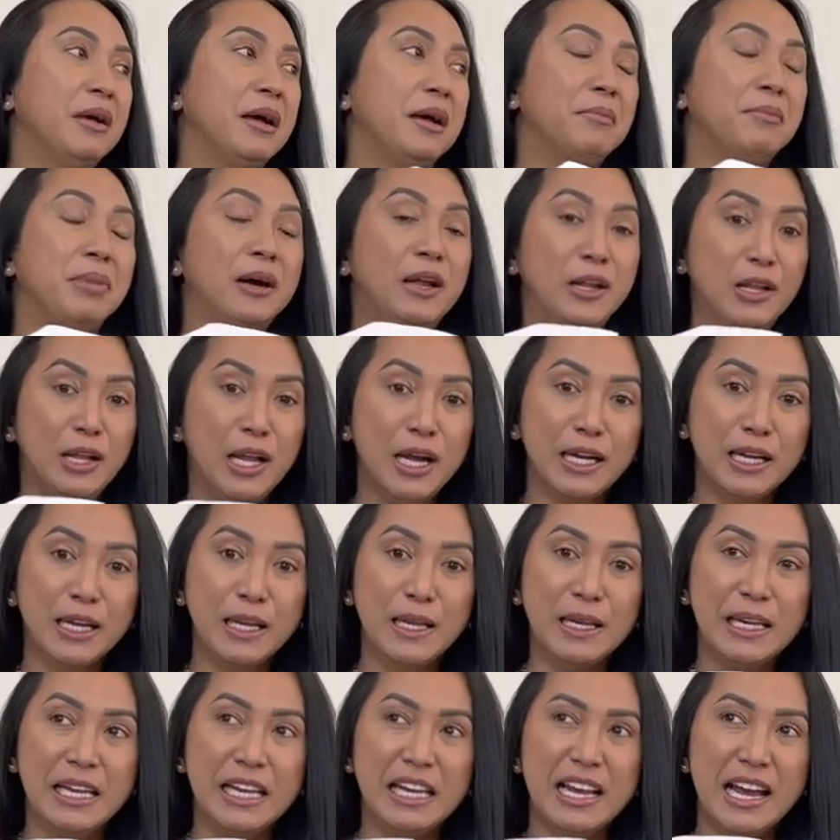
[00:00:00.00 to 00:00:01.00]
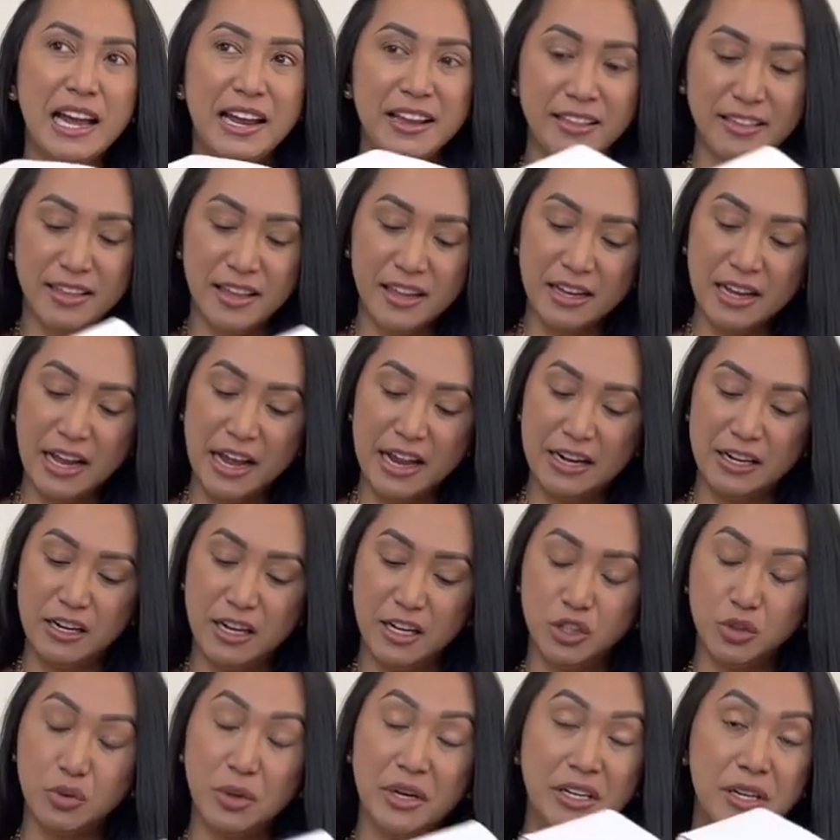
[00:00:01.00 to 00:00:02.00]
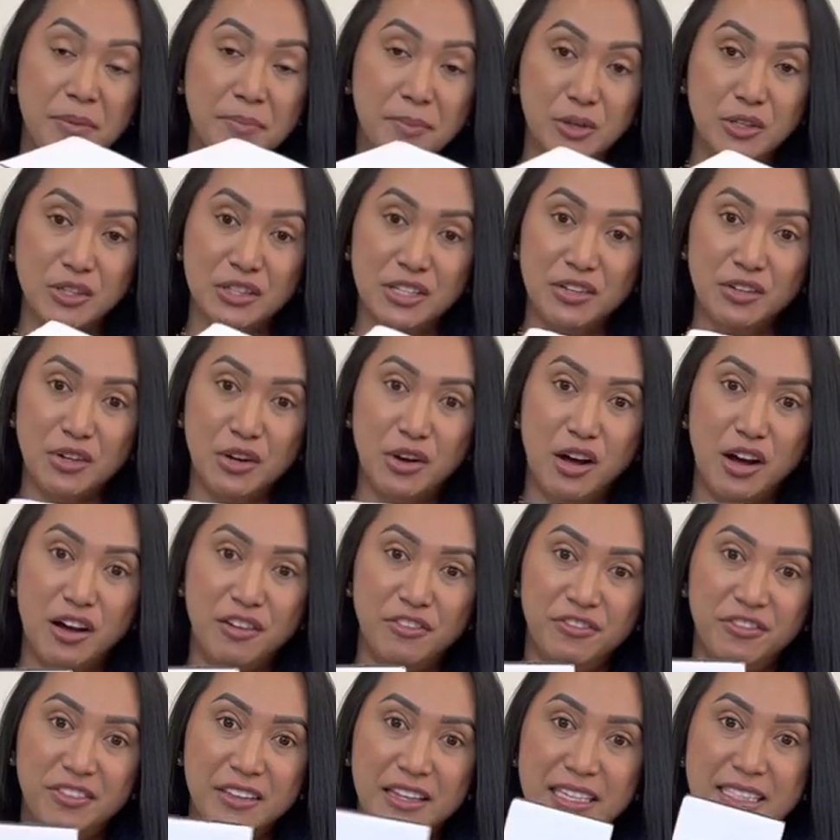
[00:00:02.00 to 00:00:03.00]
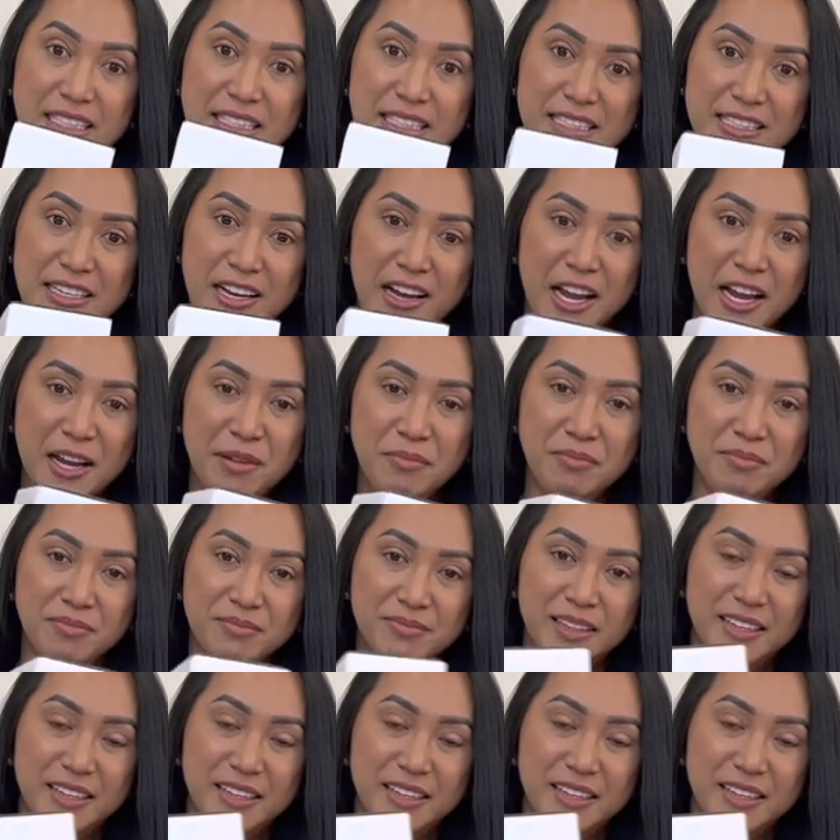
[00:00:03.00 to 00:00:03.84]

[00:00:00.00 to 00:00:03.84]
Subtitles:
But luckily, I think I got 20% off this time.